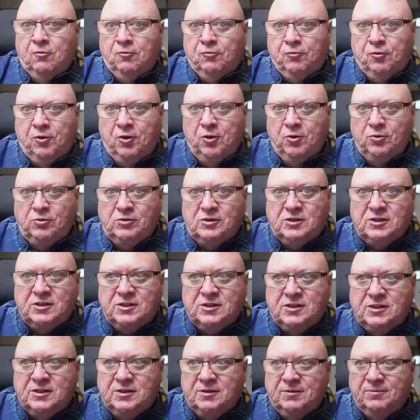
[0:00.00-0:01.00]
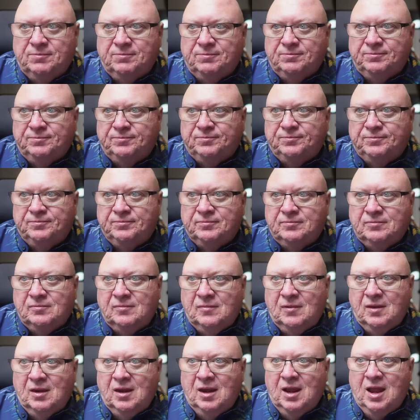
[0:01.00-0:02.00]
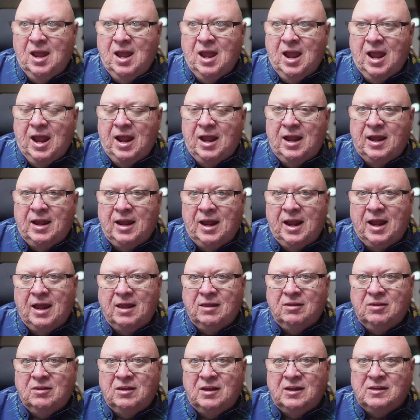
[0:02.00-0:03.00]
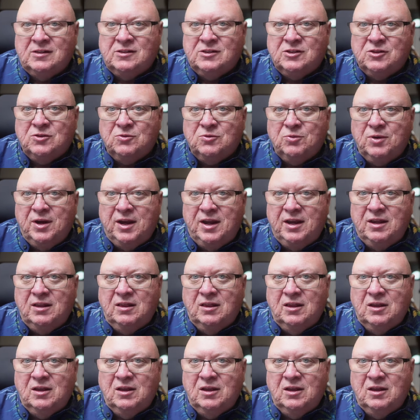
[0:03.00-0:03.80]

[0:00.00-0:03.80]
fruits and had these three